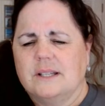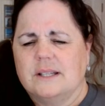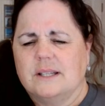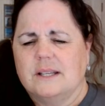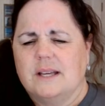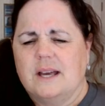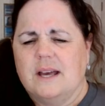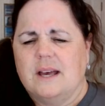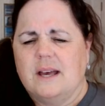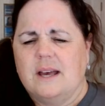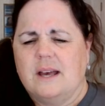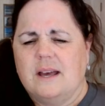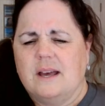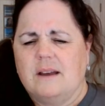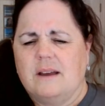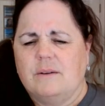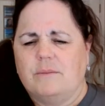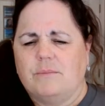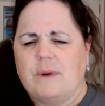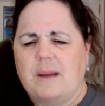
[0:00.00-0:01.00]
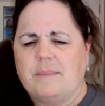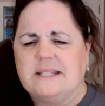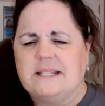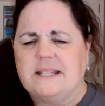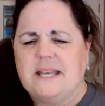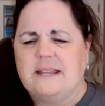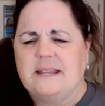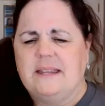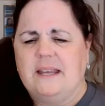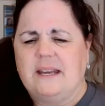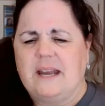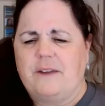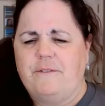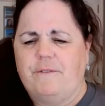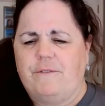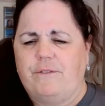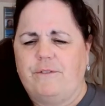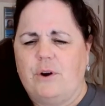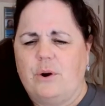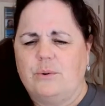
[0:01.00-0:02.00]
Robin said that I
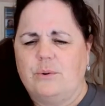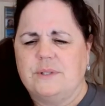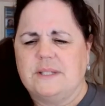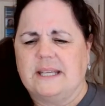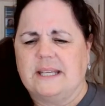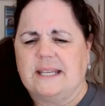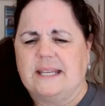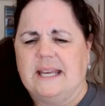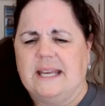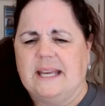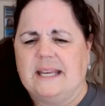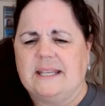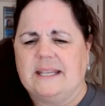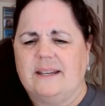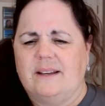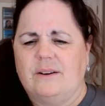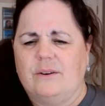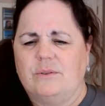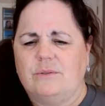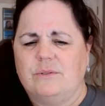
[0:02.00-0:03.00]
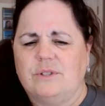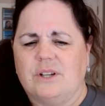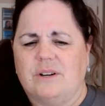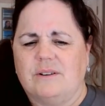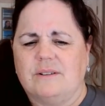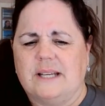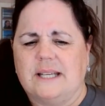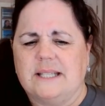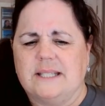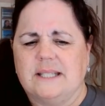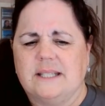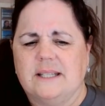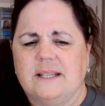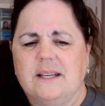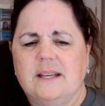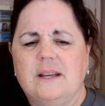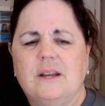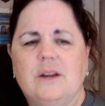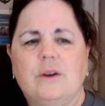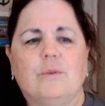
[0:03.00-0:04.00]
froze again. Oh, darn it.
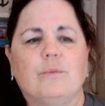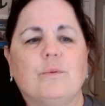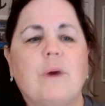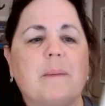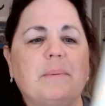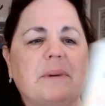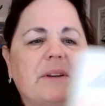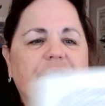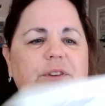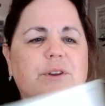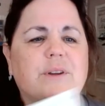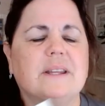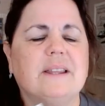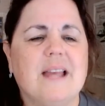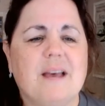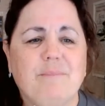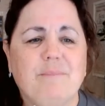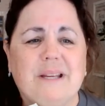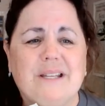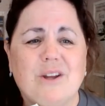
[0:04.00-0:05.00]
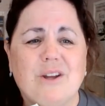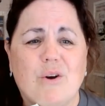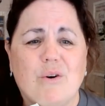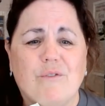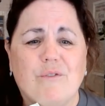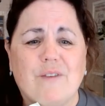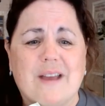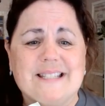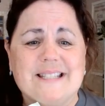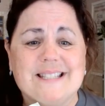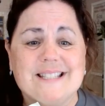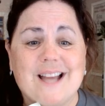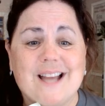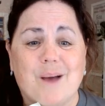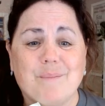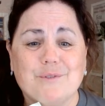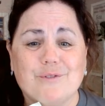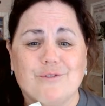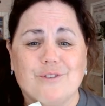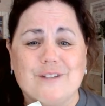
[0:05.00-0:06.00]
Robin, if you can let me know if I stopped
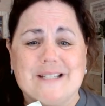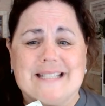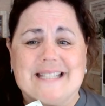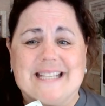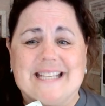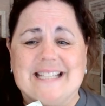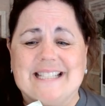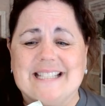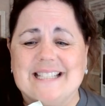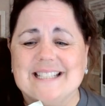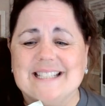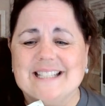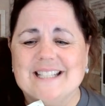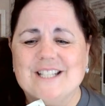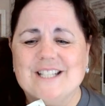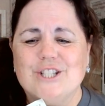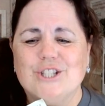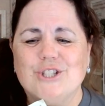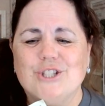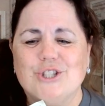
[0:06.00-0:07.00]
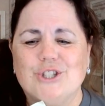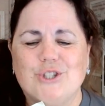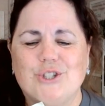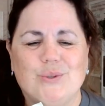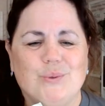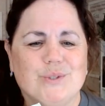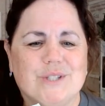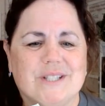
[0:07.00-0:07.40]
freezing. Shoot.